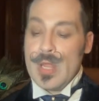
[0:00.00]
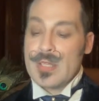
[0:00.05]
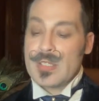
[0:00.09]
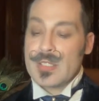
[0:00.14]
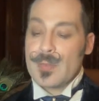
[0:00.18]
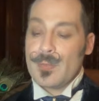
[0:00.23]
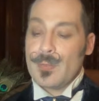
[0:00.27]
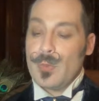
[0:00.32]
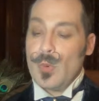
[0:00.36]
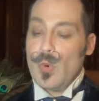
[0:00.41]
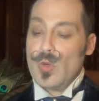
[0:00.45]

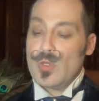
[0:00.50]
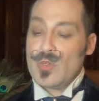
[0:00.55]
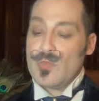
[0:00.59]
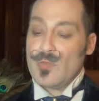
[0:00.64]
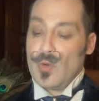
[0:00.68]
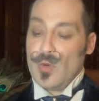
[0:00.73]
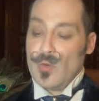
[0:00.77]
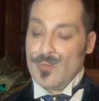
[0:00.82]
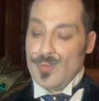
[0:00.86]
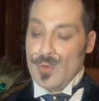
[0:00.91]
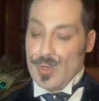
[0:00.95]
support
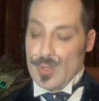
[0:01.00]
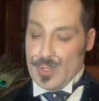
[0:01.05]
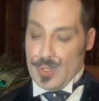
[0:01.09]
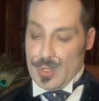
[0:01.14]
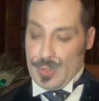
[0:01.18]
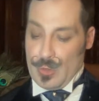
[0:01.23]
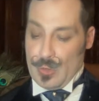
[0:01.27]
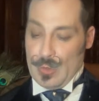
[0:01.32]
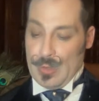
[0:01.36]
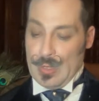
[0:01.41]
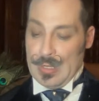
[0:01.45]
of her
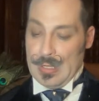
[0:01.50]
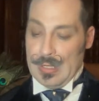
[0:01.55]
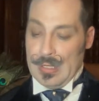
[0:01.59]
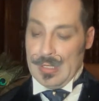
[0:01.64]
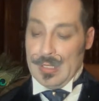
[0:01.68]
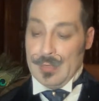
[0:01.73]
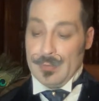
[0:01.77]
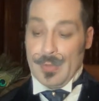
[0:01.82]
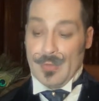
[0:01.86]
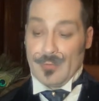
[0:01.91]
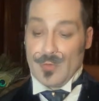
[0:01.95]
virtue.
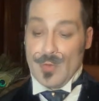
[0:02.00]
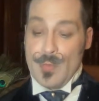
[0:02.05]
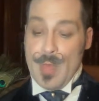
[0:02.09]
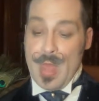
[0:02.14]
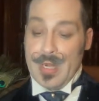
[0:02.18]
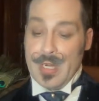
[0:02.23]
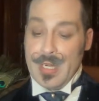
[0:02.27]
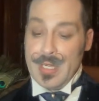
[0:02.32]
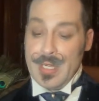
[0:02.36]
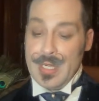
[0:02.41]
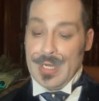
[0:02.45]
But for
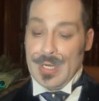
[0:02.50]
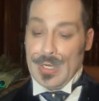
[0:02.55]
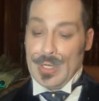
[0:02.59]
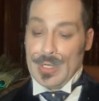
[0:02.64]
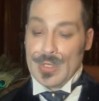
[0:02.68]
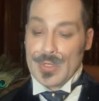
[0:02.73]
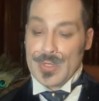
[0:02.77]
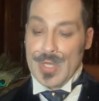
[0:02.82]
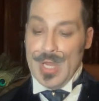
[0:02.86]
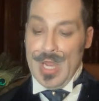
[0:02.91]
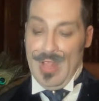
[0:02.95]
many
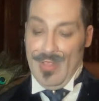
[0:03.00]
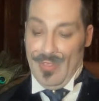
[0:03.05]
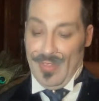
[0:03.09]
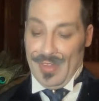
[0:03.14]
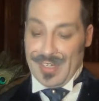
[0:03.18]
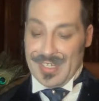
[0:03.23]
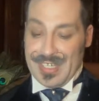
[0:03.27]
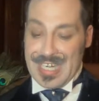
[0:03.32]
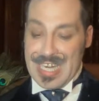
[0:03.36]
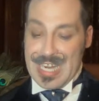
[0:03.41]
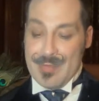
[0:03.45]
years,
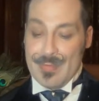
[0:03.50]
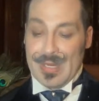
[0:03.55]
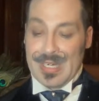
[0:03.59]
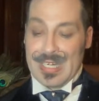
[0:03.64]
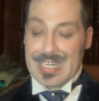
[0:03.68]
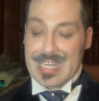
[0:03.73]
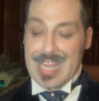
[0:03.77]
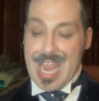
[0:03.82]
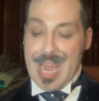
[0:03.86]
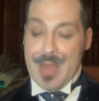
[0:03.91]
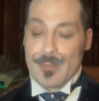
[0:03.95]
the
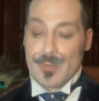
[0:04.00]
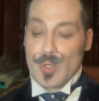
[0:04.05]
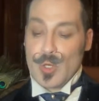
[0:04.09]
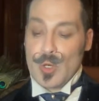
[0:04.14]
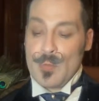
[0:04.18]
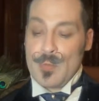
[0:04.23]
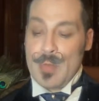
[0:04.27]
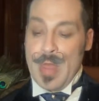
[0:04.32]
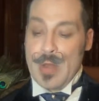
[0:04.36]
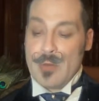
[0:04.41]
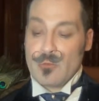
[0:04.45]
demon came to
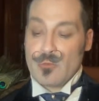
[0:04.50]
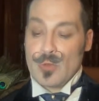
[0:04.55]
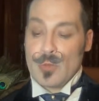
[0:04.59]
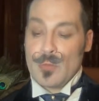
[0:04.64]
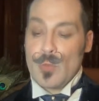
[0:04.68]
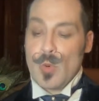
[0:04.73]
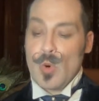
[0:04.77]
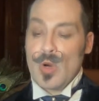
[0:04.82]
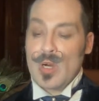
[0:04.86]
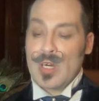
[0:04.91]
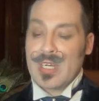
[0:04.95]
her
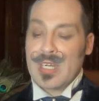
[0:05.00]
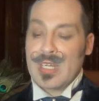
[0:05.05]
bedroom or